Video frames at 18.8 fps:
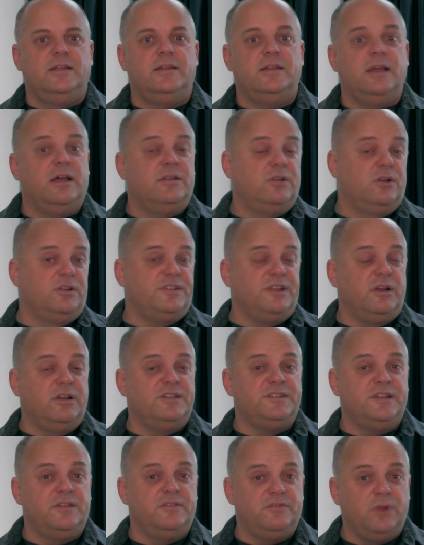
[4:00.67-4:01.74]
Now, notice how I
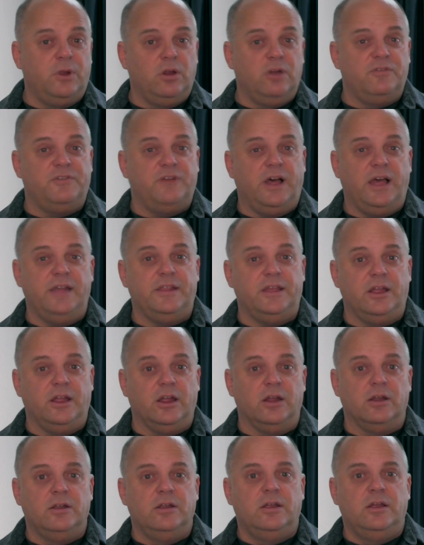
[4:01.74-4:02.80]
said verify
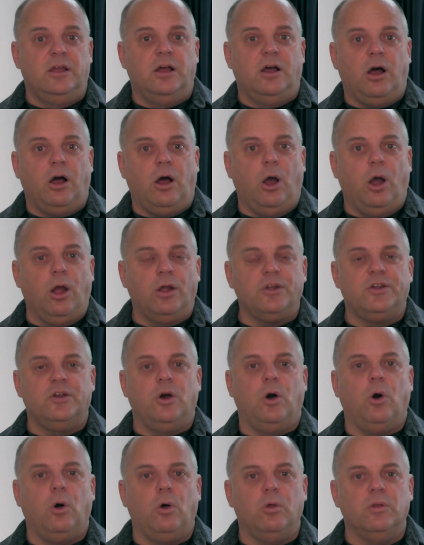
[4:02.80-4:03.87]
there. Our
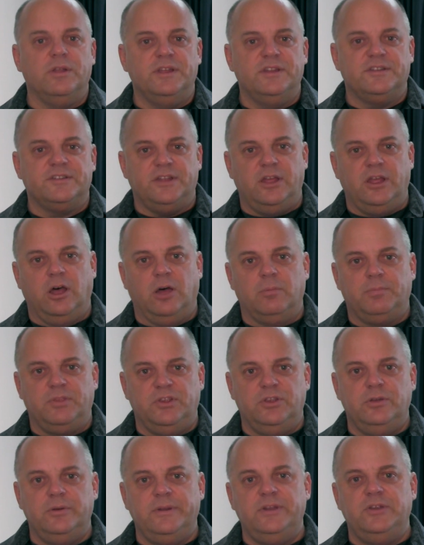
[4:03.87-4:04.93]
goal is to help
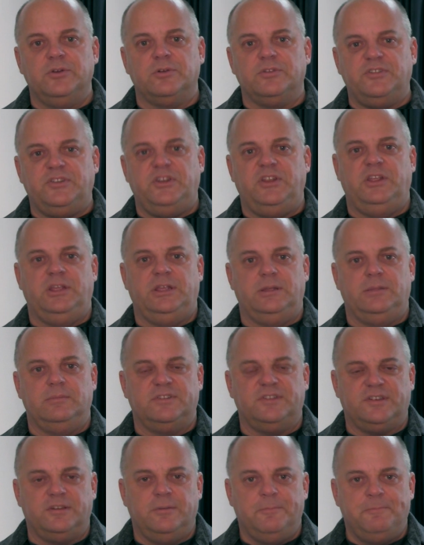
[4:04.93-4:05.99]
you and your
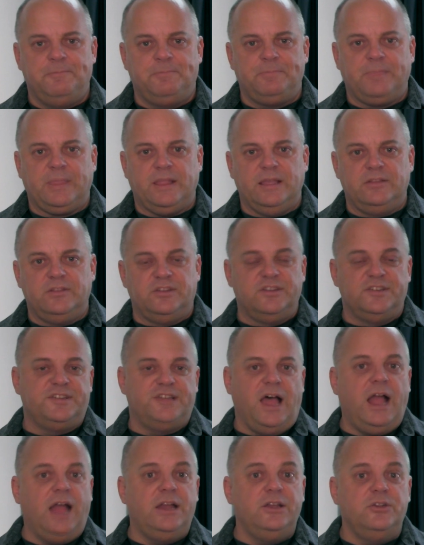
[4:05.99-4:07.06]
teams
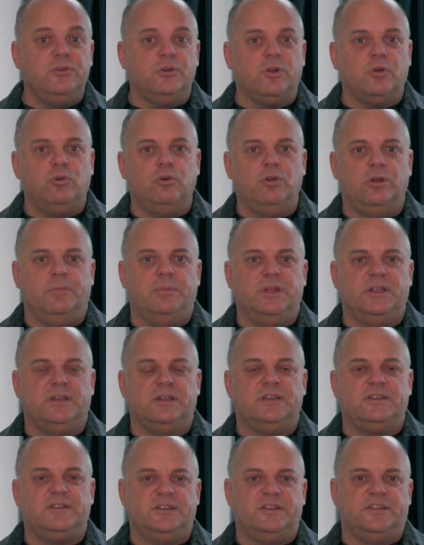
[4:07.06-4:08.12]
design your
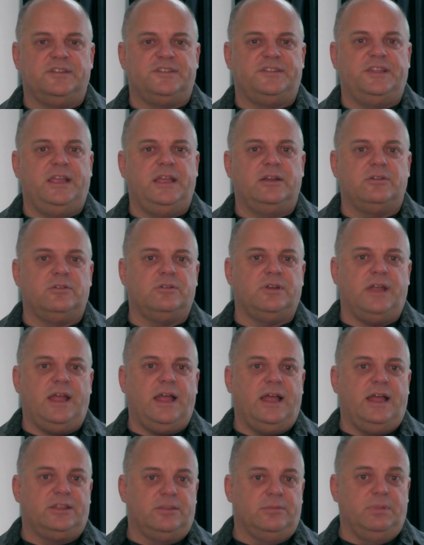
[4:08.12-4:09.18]
equipment to the standard
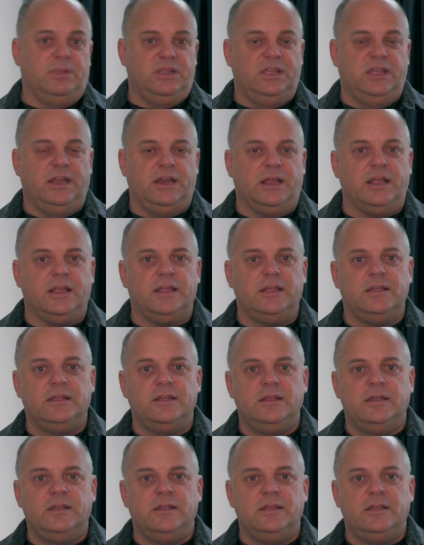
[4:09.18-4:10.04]
at the beginning.